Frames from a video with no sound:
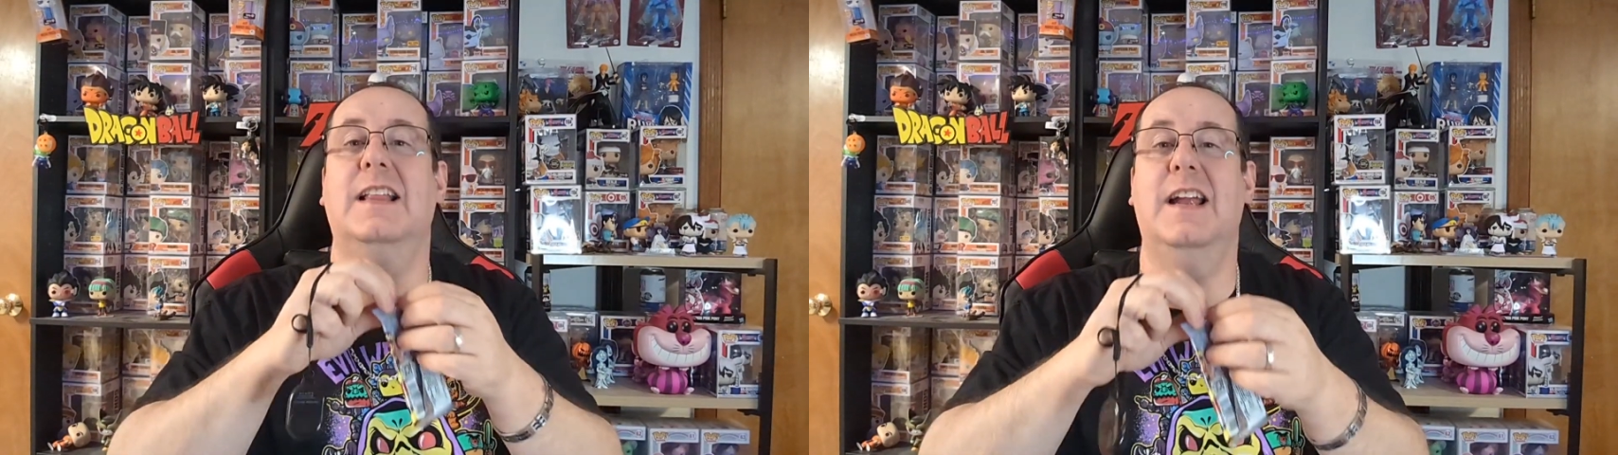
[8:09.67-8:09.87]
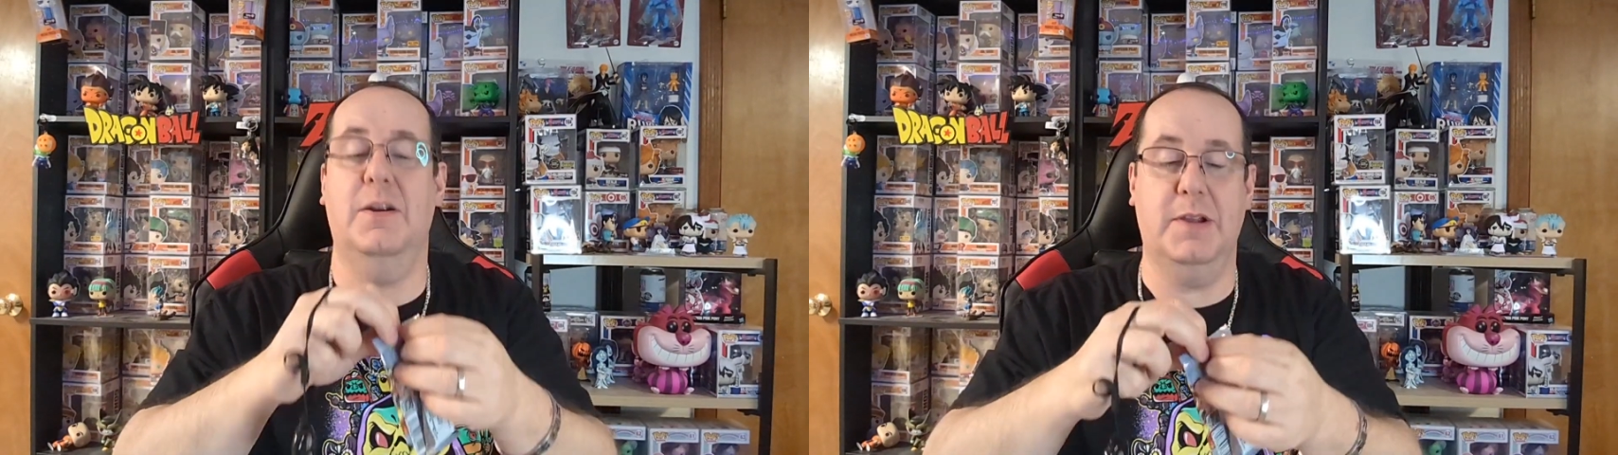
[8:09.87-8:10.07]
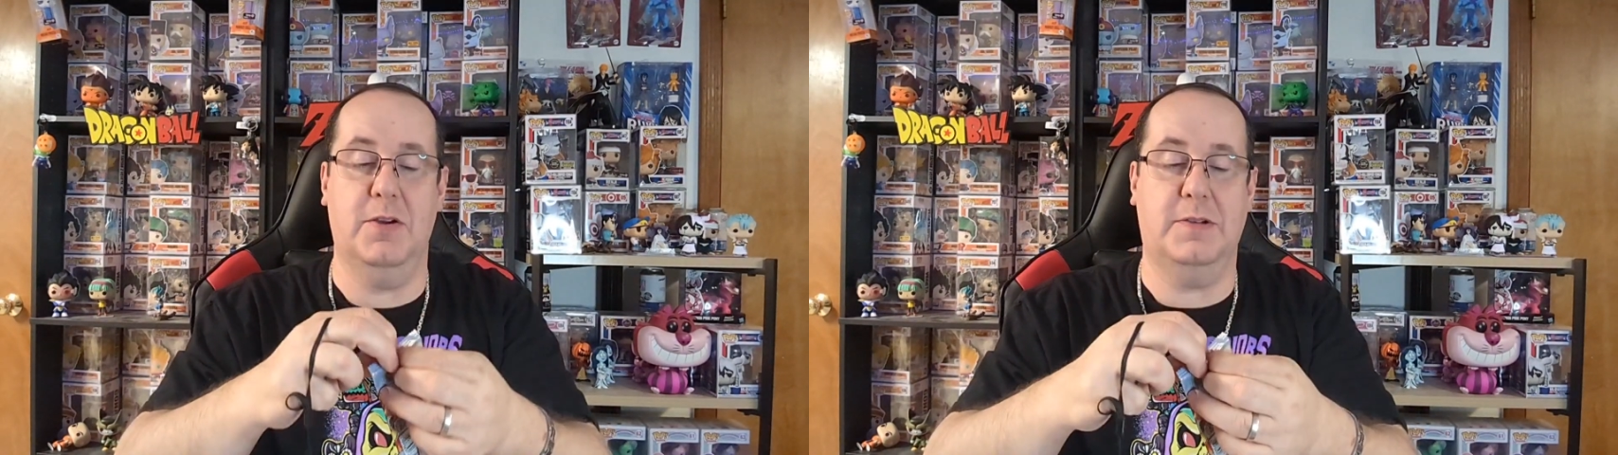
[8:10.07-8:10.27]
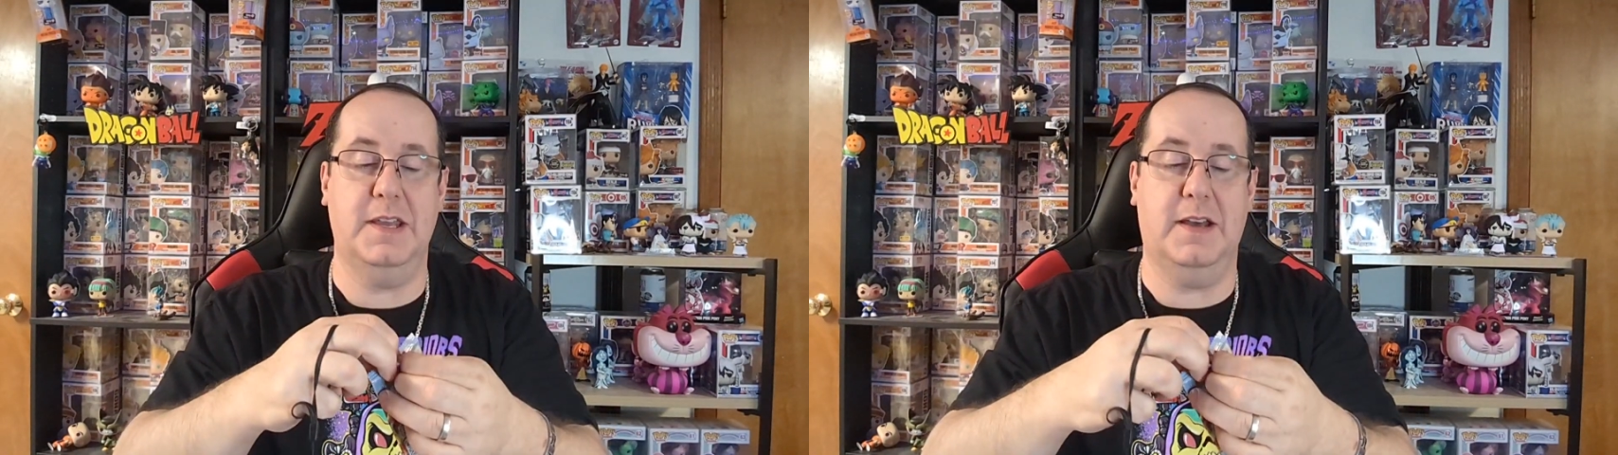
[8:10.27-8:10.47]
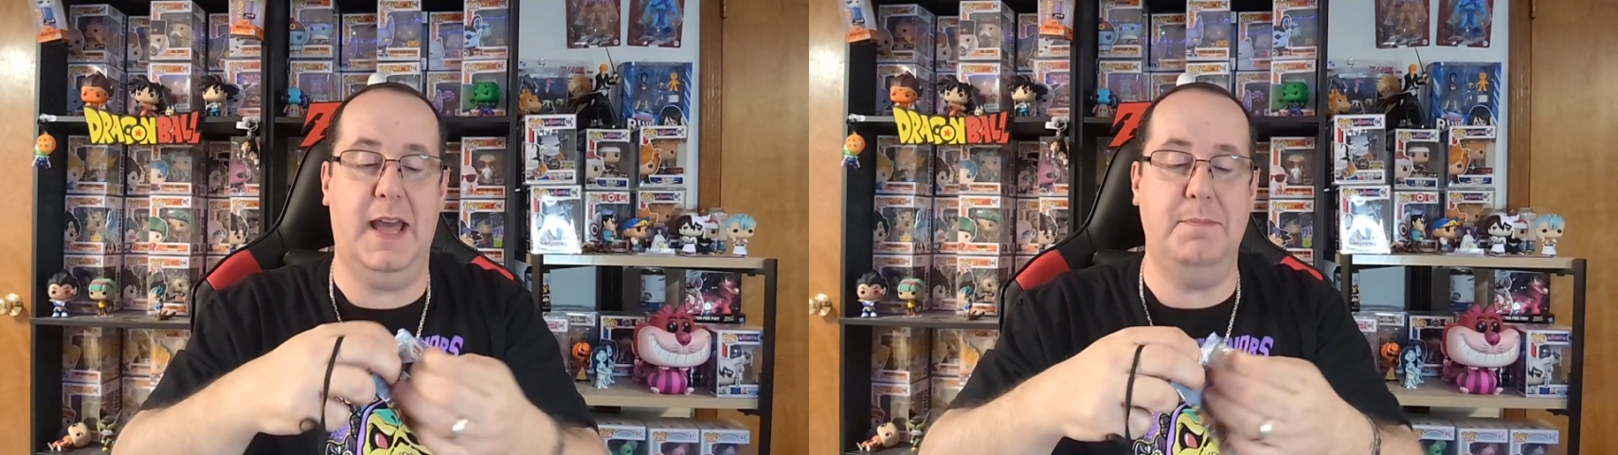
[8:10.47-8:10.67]
There we go,
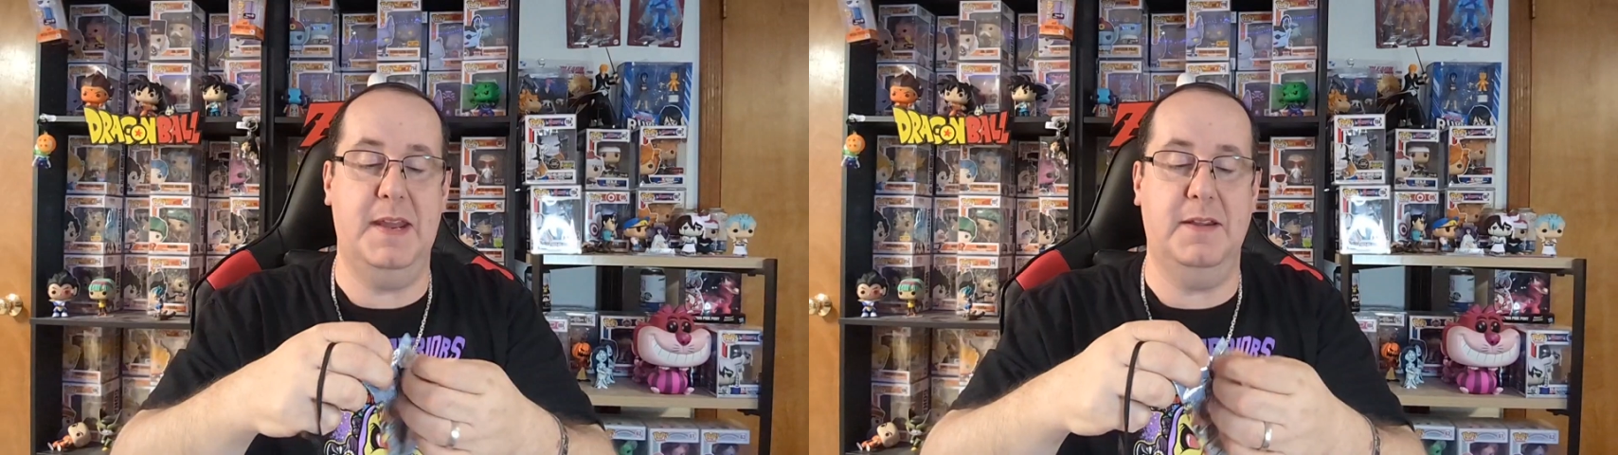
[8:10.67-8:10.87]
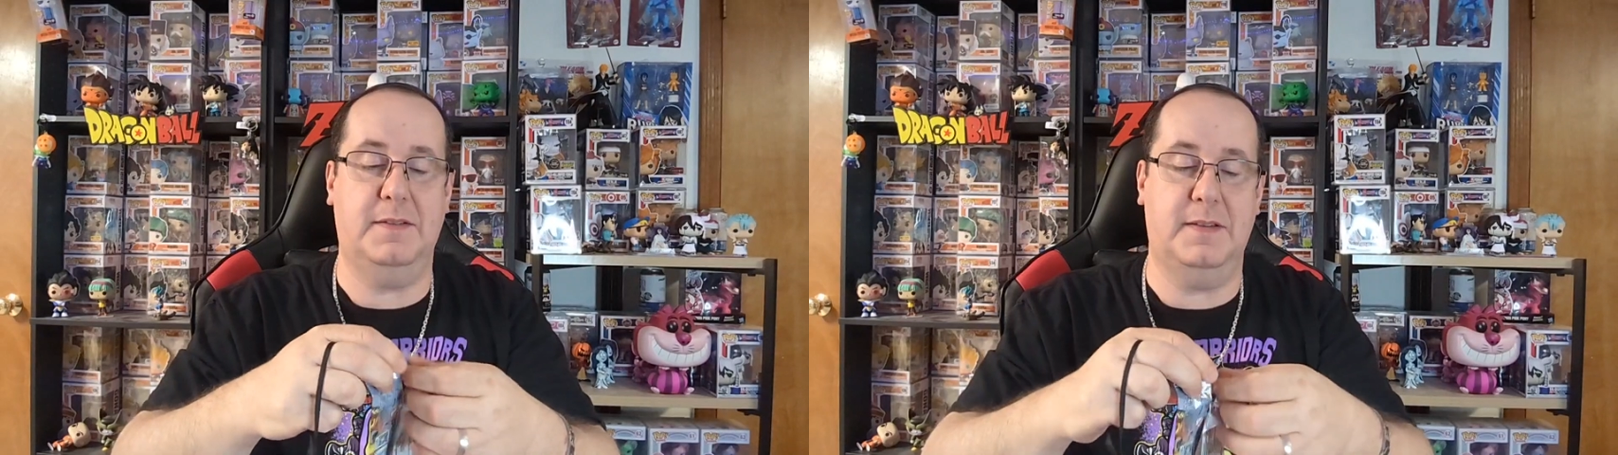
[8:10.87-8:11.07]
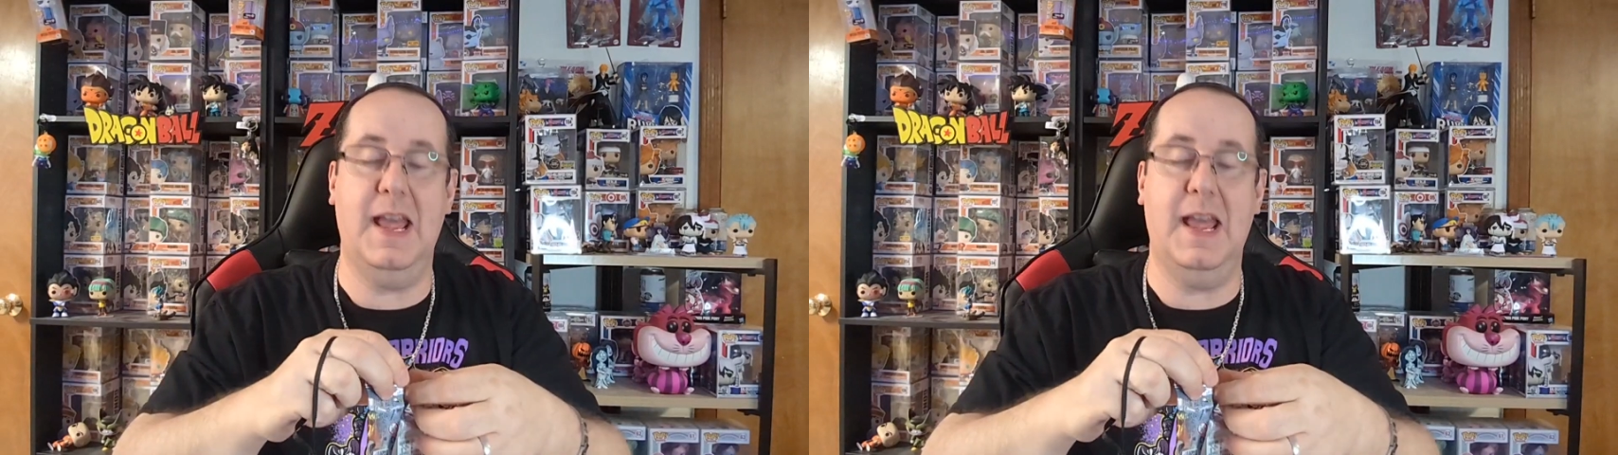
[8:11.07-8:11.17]
killer. I bit it.